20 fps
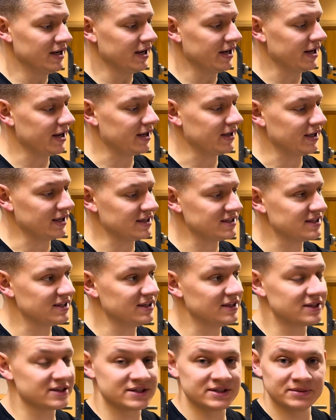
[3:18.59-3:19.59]
And I
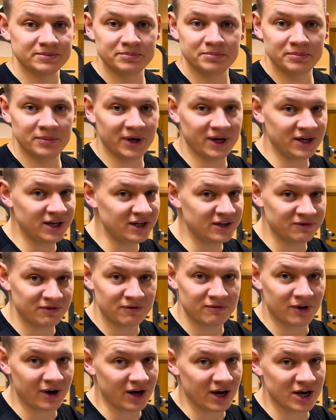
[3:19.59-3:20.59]
see there's many
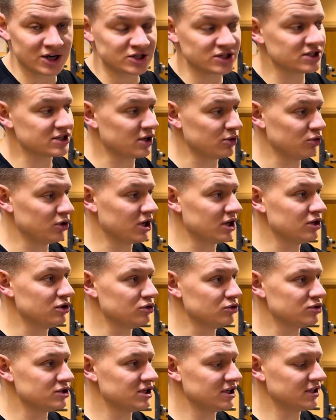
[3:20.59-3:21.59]
different variations how you can
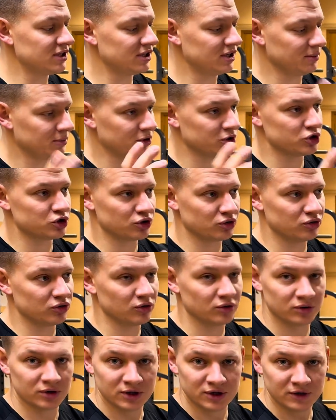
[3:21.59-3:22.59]
use it, and I'm going to show
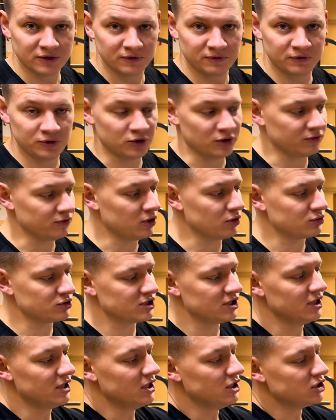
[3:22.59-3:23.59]
you a few of those.